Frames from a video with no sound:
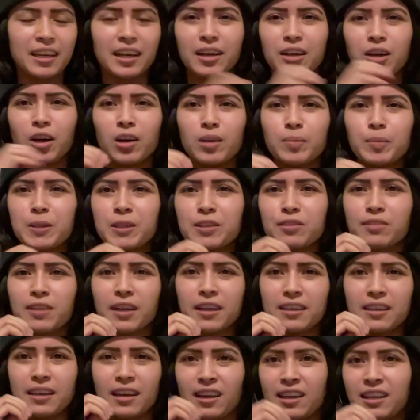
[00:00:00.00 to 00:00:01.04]
I got a bunch of
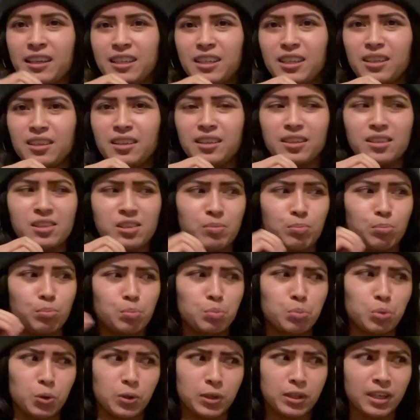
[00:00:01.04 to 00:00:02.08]
like 90s
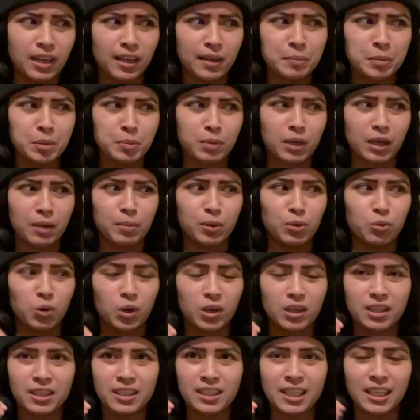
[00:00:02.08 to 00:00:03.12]
board games, but I've been
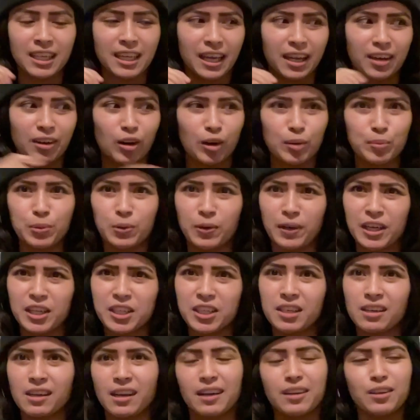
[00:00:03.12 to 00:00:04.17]
wanting to get
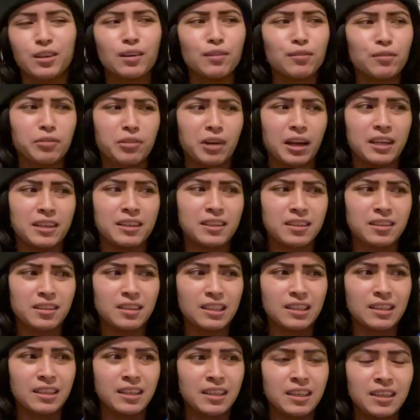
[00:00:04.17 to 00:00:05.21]
Operation and I couldn't find it